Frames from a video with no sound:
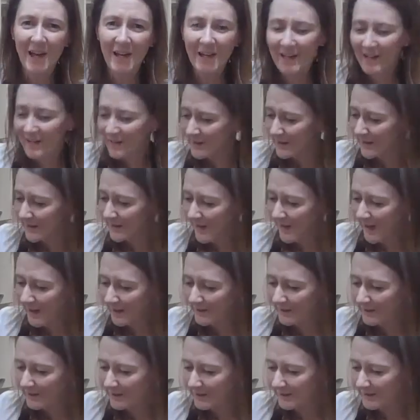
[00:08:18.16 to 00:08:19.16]
Okay, so the
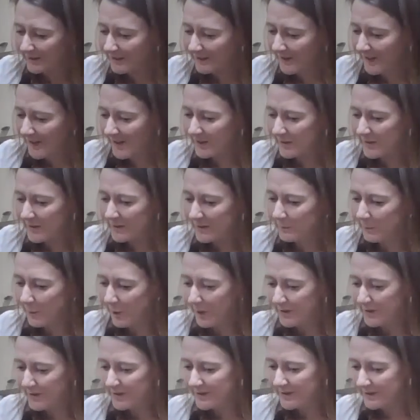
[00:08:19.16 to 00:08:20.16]
onion and the
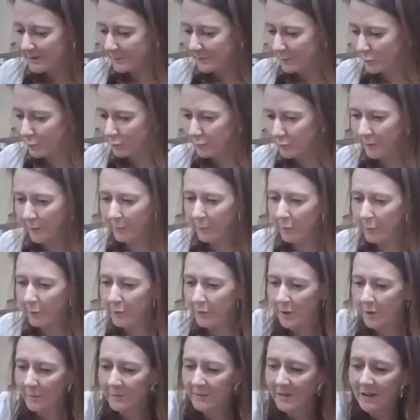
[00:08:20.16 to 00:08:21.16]
spices have cooked
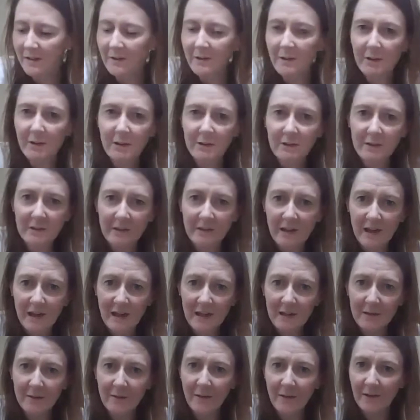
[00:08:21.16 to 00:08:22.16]
through. I'm now going to
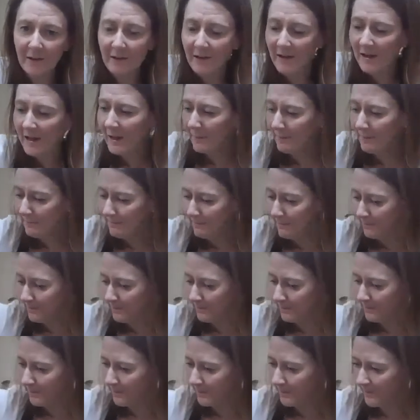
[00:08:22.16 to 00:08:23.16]
add the lamb
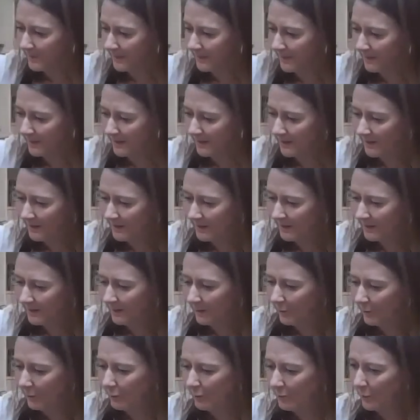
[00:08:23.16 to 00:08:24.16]

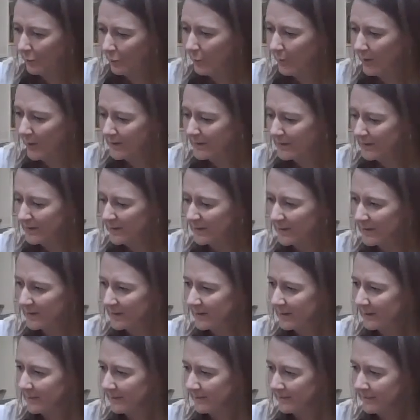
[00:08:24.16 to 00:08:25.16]
all at
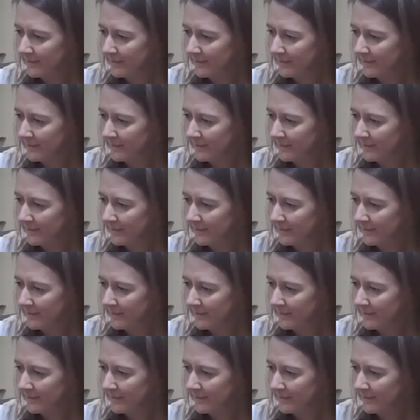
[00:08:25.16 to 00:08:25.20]
once.